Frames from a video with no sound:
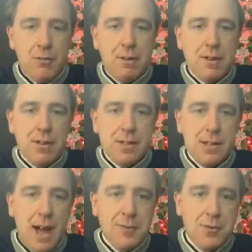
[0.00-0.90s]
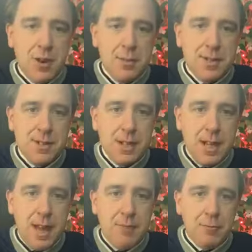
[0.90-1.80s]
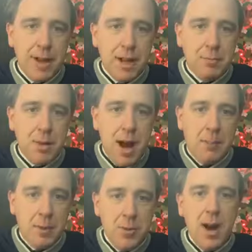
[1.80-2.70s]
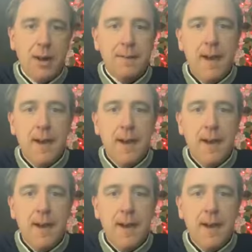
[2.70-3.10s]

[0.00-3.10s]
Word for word: rest of this live stream and see if we can pop you on.